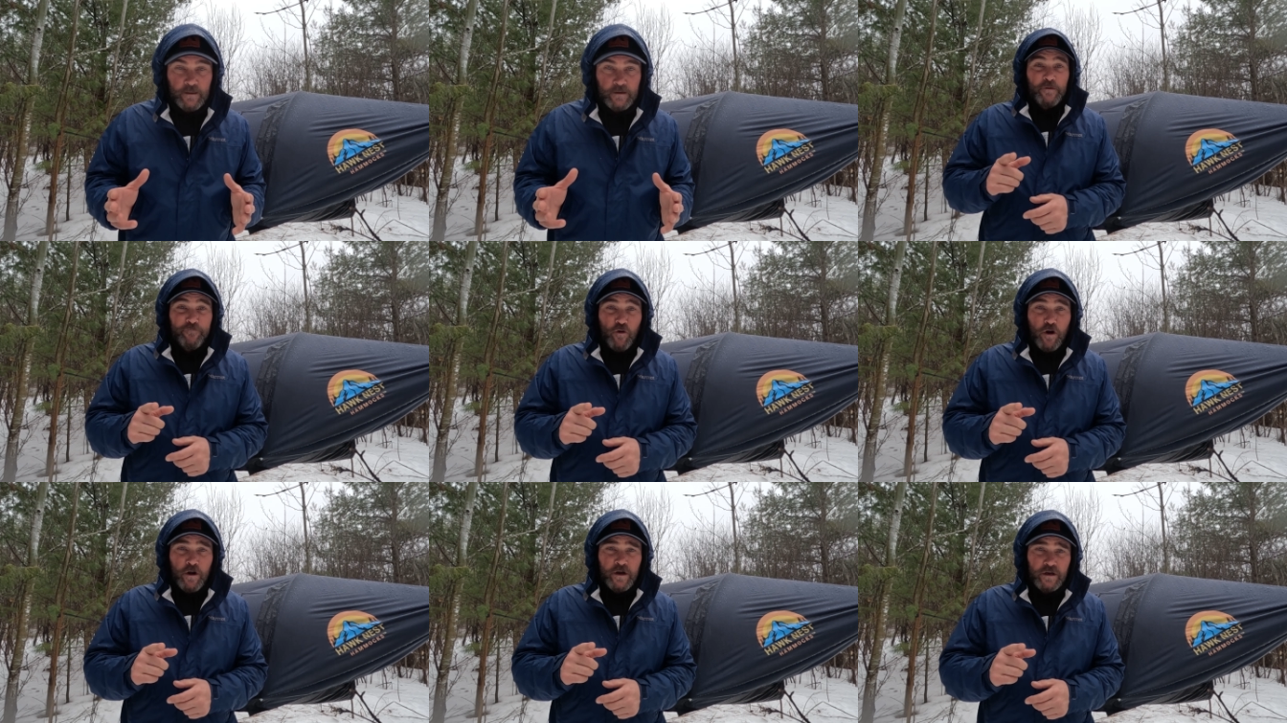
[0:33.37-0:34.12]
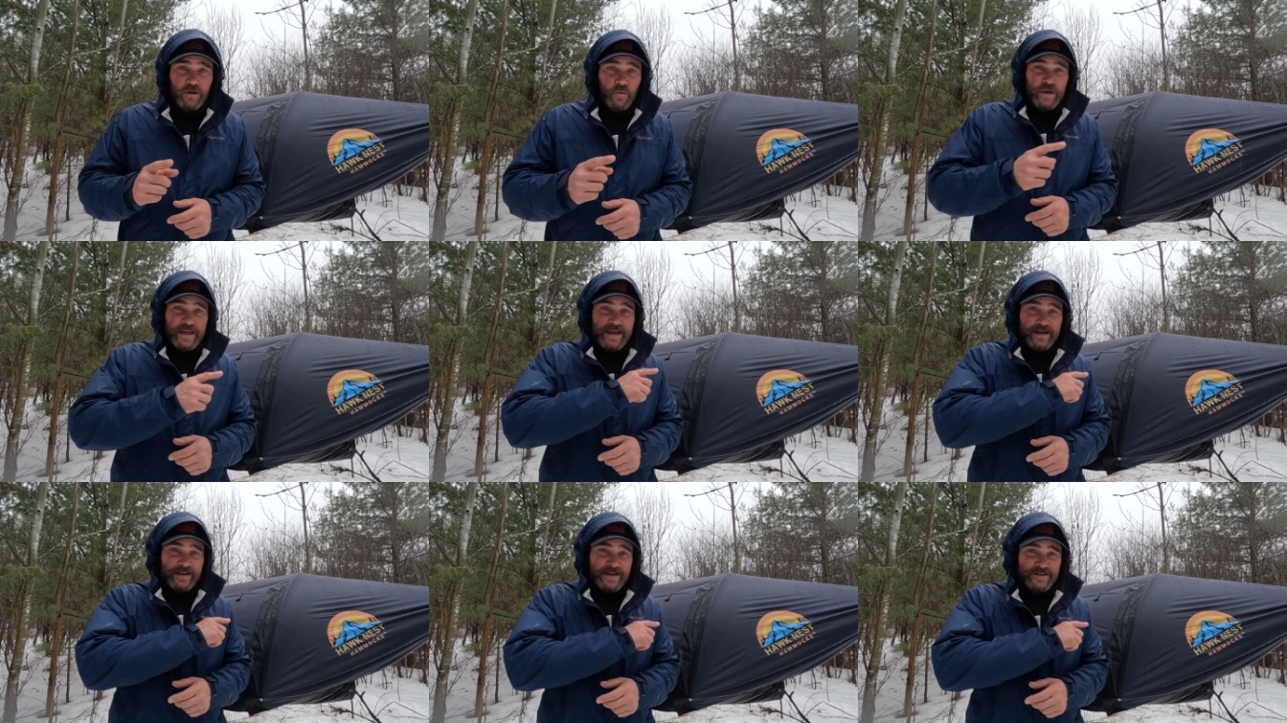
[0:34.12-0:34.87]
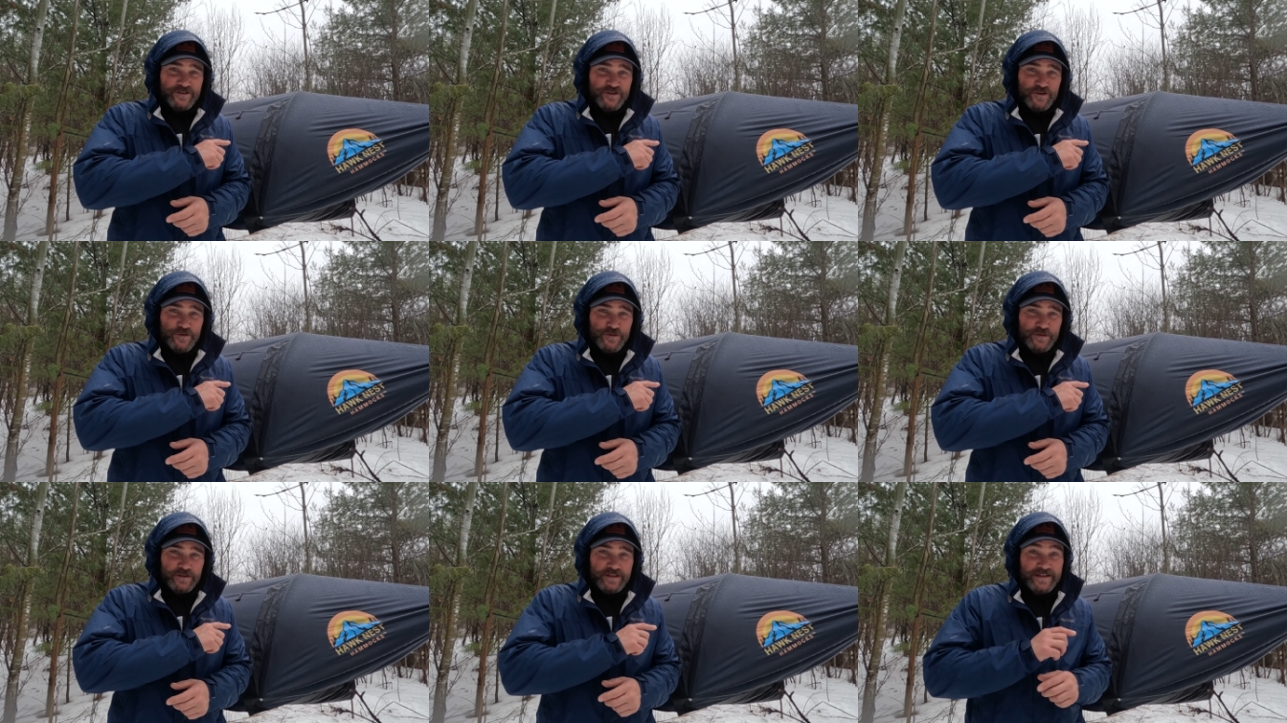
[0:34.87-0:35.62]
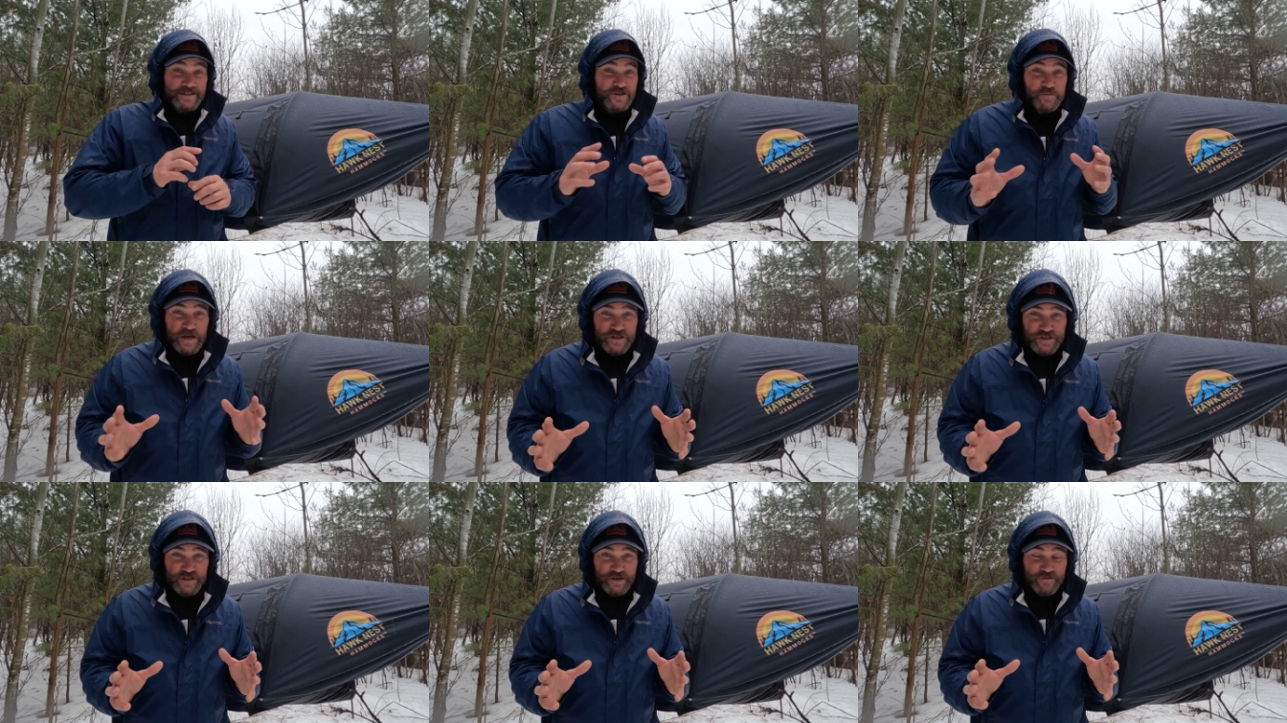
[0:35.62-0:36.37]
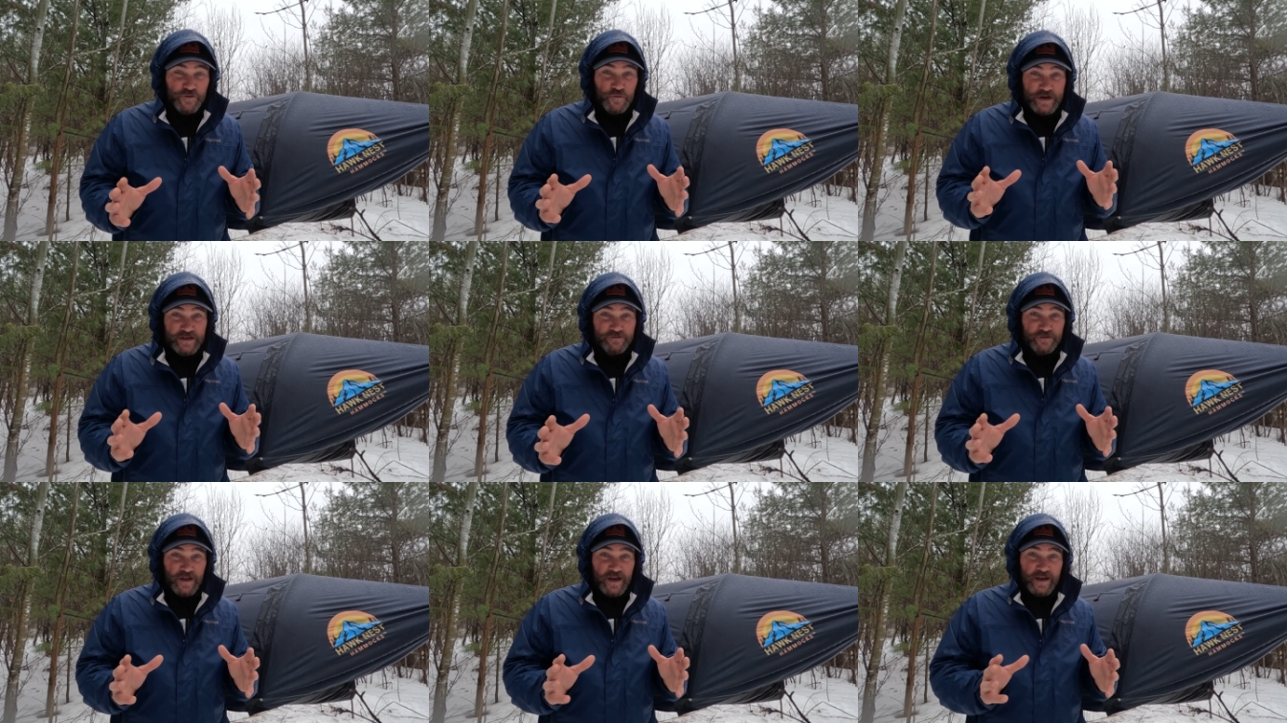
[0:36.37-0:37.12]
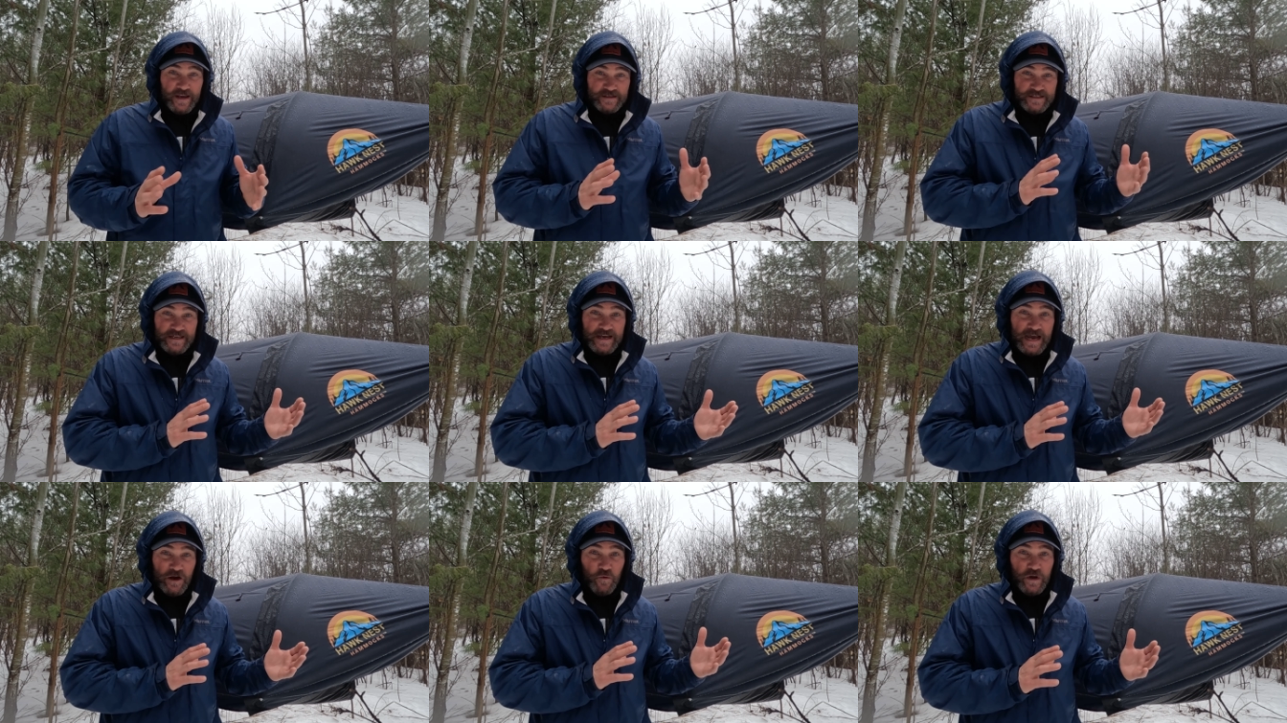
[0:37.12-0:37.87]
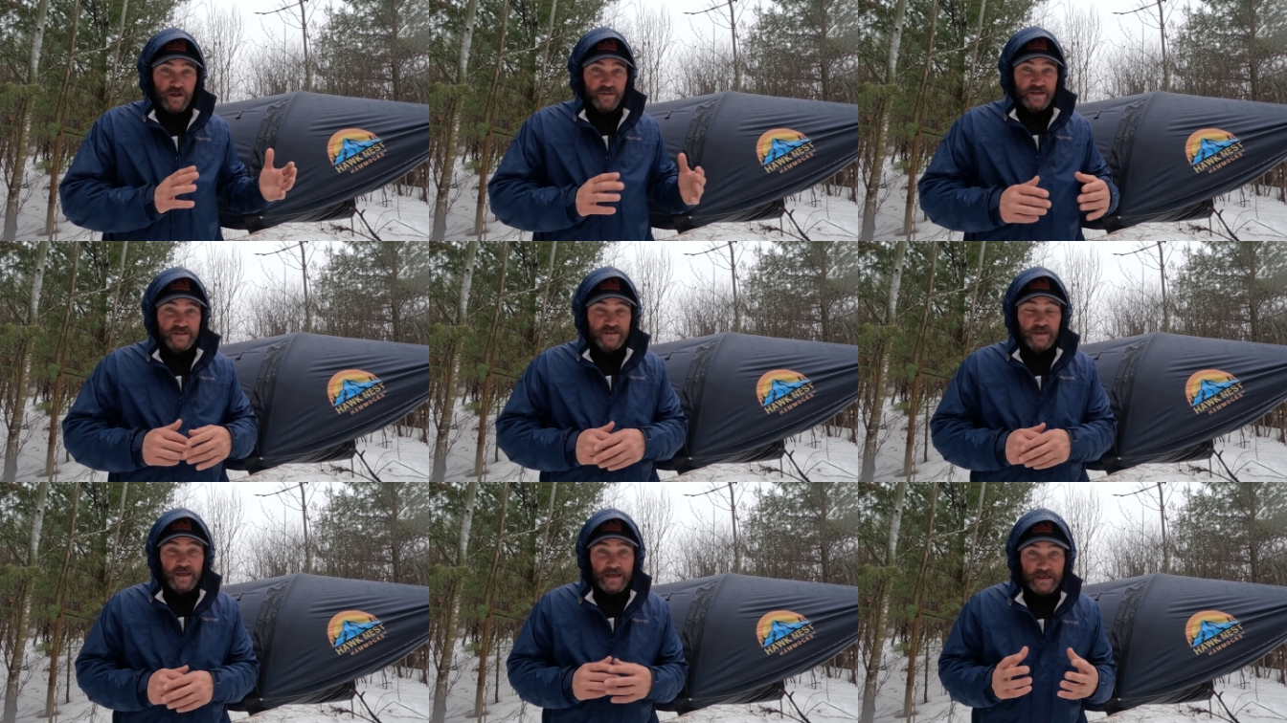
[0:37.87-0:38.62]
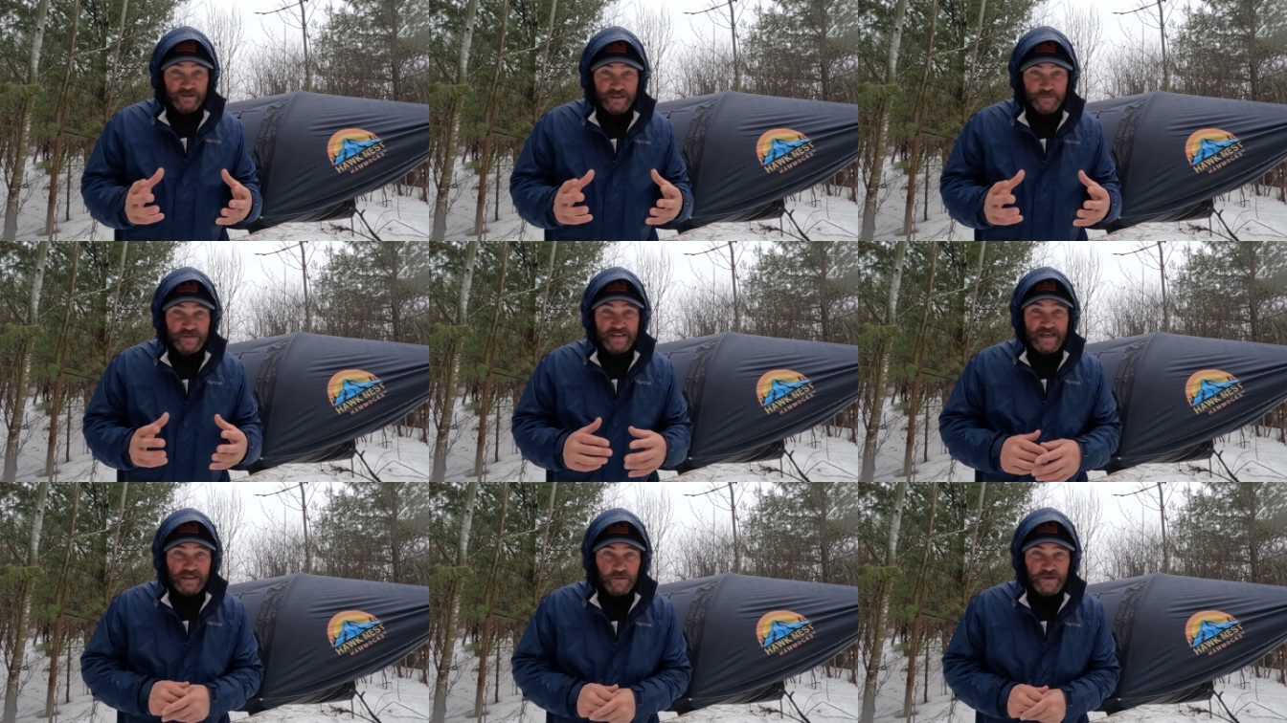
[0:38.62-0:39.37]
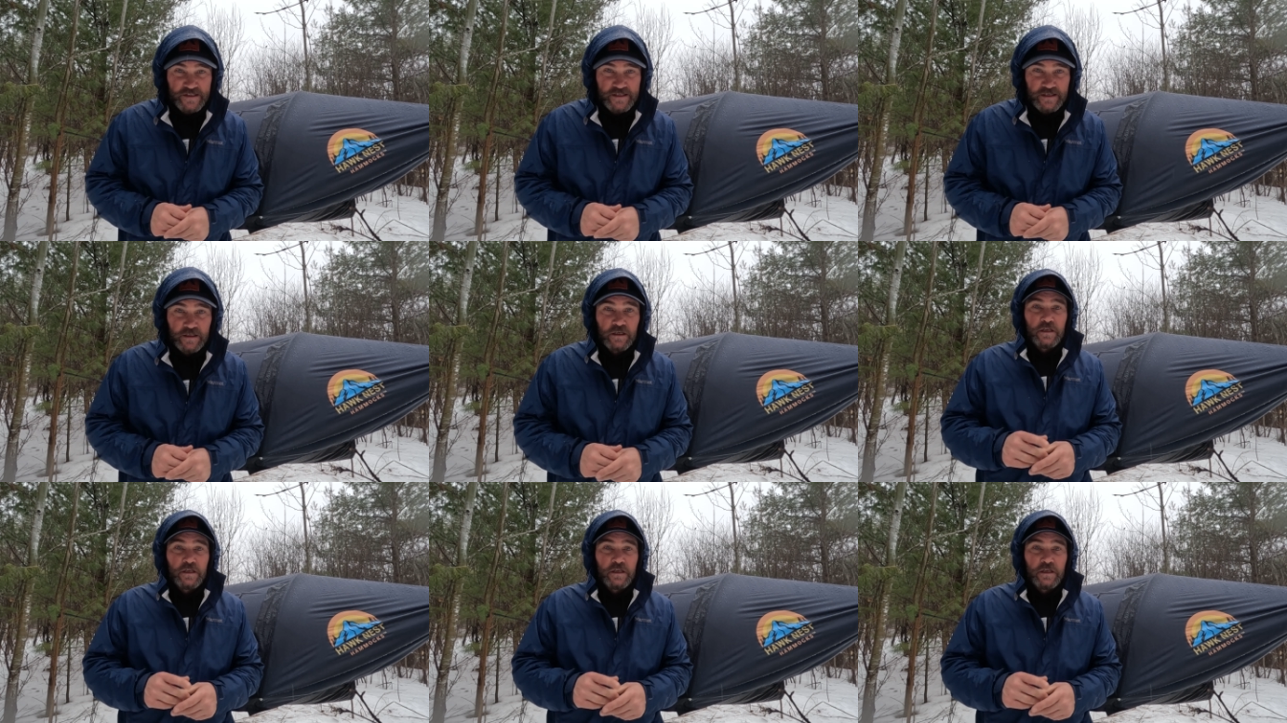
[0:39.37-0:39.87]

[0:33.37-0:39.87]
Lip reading: Before we get into the inspection of the rainfly and see how well this held up to the elements,